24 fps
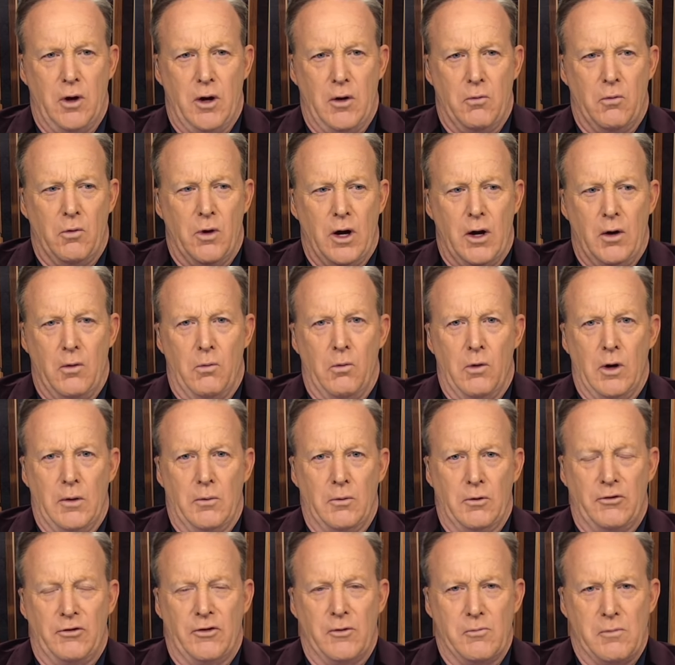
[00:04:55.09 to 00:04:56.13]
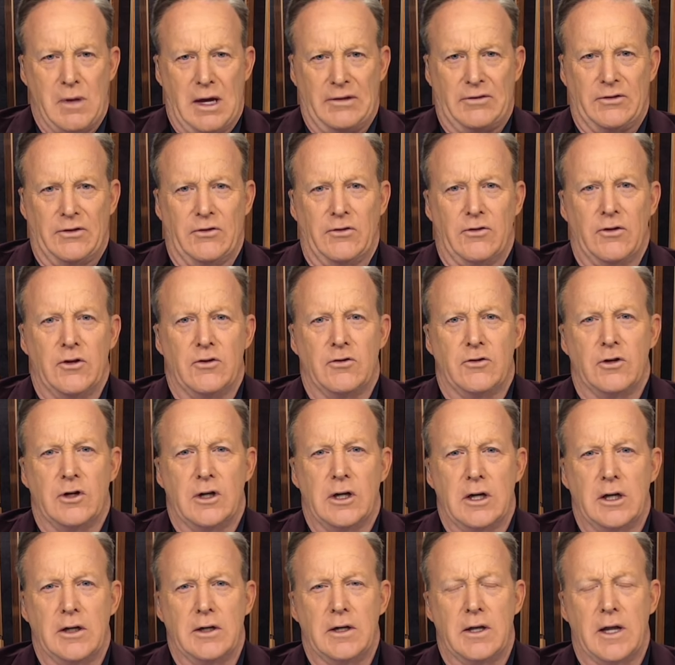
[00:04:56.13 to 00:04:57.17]
and what, what was the message that drew
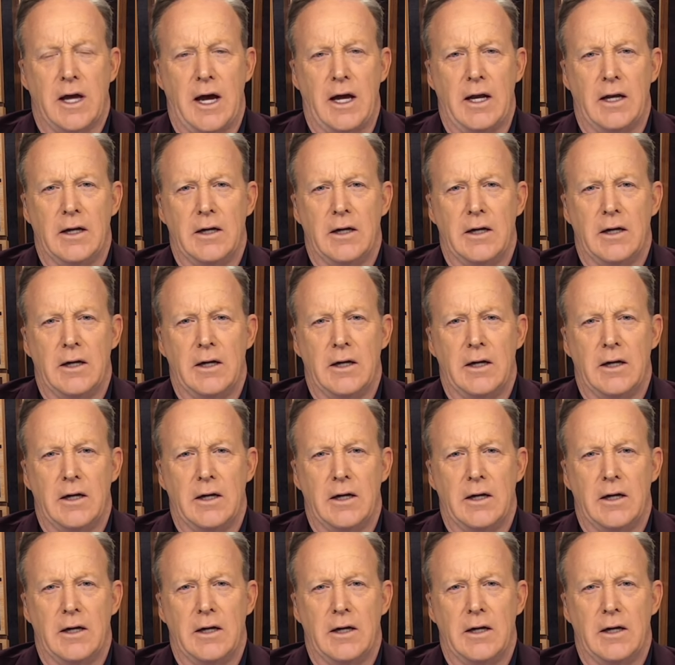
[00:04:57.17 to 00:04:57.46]
you into that?